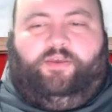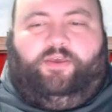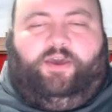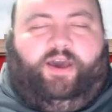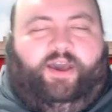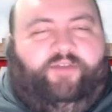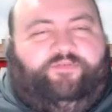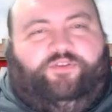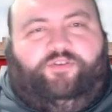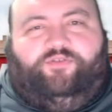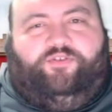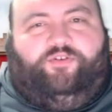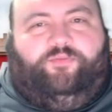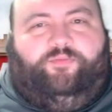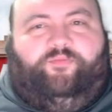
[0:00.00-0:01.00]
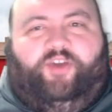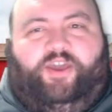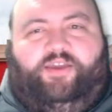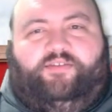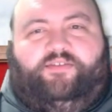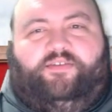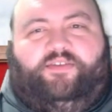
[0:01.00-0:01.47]
I have to assume
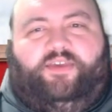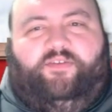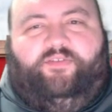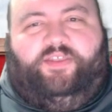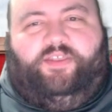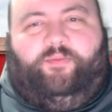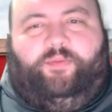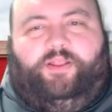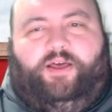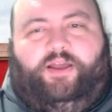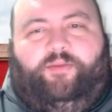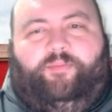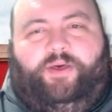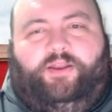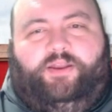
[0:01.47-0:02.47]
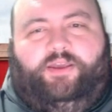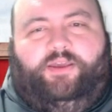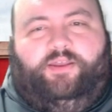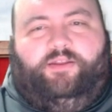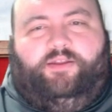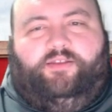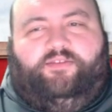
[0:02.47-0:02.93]
Vegas is giving them a lot of money
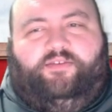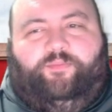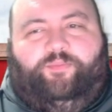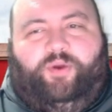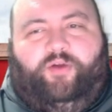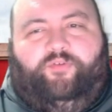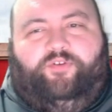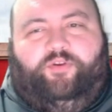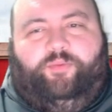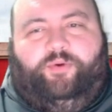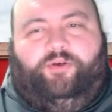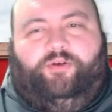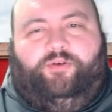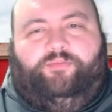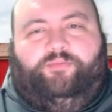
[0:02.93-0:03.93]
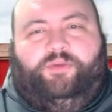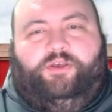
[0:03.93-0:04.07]
and it's a profitable